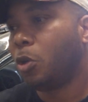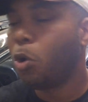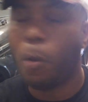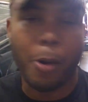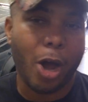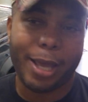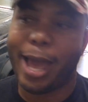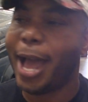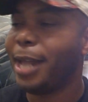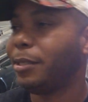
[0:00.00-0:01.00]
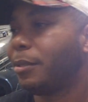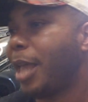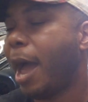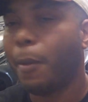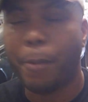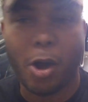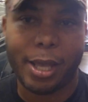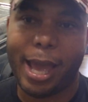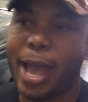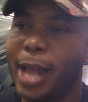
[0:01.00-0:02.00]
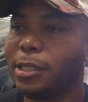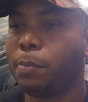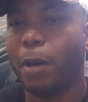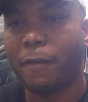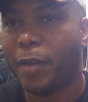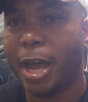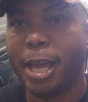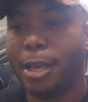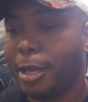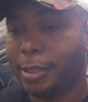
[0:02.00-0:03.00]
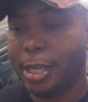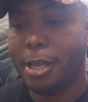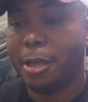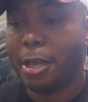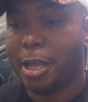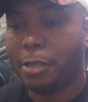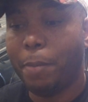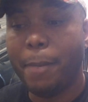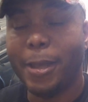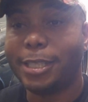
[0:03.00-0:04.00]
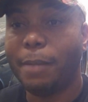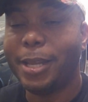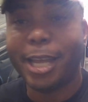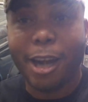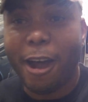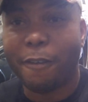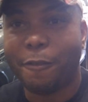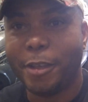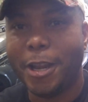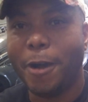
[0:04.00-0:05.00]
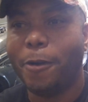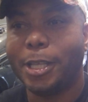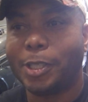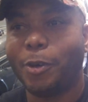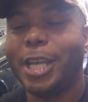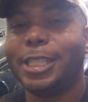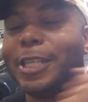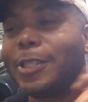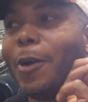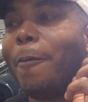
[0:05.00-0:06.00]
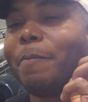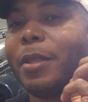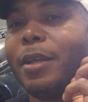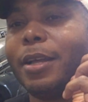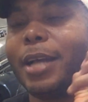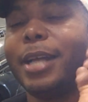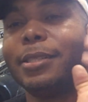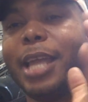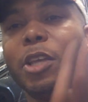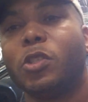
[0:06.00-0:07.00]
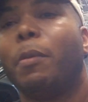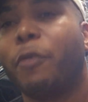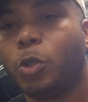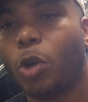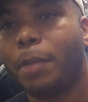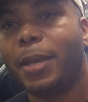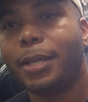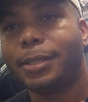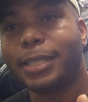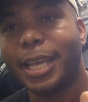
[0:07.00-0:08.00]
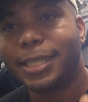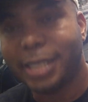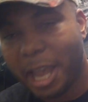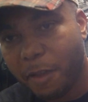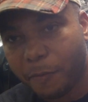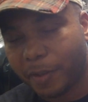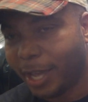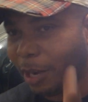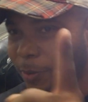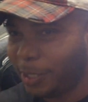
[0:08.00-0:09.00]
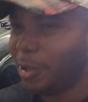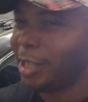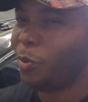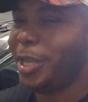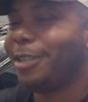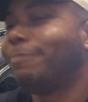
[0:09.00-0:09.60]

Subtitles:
Google Podcasts, Apple Podcasts, Spotify. See, it's beeping, telling me to get off, you know, it's crazy. So, guys, thank you so much for joining me. Stay safe, and I'll see you next week.